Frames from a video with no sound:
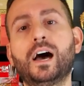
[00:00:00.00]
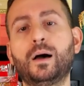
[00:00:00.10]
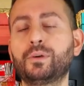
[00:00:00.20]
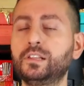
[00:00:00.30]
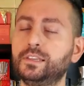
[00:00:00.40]

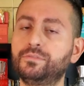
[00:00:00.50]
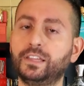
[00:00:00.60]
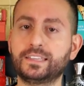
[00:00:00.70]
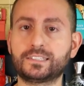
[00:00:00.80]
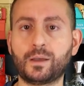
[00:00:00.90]
I'm gonna leave
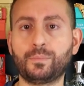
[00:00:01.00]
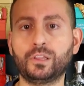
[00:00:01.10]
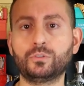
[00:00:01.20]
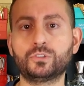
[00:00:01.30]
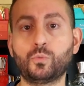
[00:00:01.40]
links down
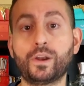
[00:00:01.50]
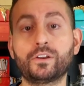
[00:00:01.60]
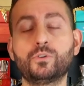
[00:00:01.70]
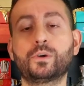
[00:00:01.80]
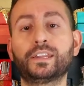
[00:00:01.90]
below to where
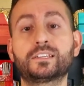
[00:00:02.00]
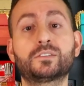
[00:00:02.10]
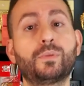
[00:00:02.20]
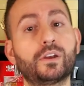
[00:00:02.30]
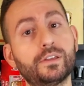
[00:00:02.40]
you can
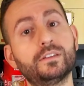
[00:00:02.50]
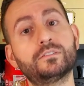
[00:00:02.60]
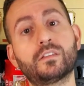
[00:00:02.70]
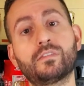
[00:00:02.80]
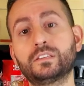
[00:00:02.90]

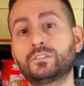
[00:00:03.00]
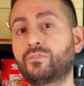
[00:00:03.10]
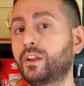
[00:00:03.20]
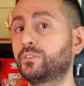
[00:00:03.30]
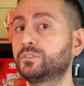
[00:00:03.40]
experience this
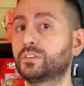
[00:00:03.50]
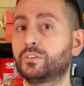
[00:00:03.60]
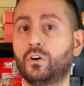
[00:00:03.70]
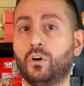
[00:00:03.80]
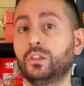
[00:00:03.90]
fragrance
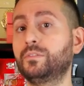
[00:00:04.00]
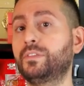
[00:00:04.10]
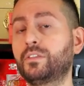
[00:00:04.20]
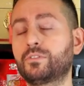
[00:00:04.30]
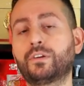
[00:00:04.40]
and all of
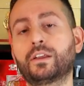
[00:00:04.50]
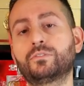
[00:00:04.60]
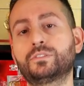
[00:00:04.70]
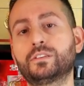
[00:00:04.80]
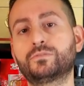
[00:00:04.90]
the other
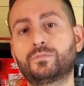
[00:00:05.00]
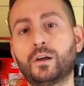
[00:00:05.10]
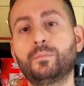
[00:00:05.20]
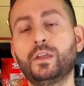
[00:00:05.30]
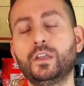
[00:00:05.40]
fragrances
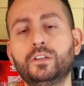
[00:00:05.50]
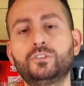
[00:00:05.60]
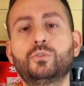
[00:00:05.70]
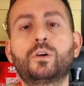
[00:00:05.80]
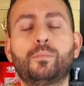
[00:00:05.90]
from
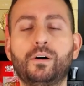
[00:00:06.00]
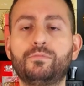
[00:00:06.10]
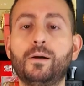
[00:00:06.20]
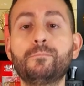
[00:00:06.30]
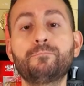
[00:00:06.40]
TSVGA
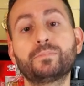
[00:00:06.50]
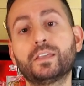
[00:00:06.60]
Parfum.